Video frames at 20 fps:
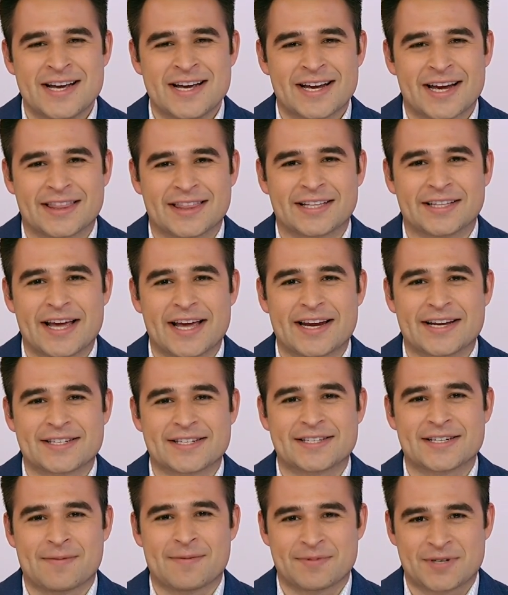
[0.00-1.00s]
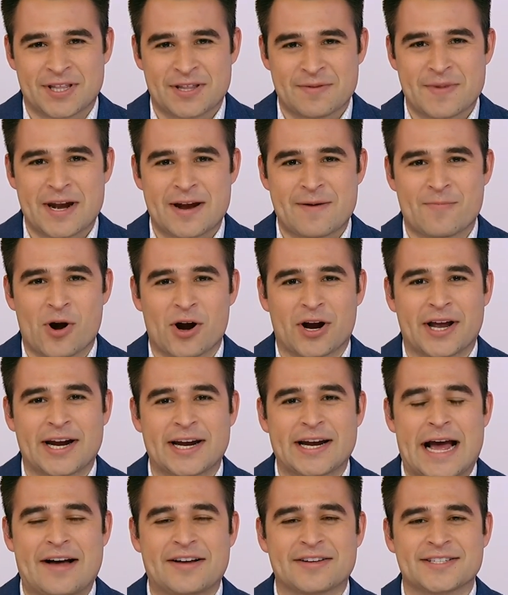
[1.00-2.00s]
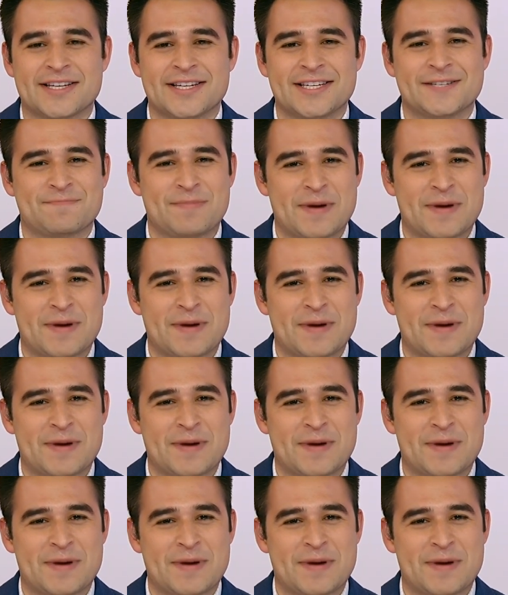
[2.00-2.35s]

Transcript: Get the latest up-to-the-minute market analysis,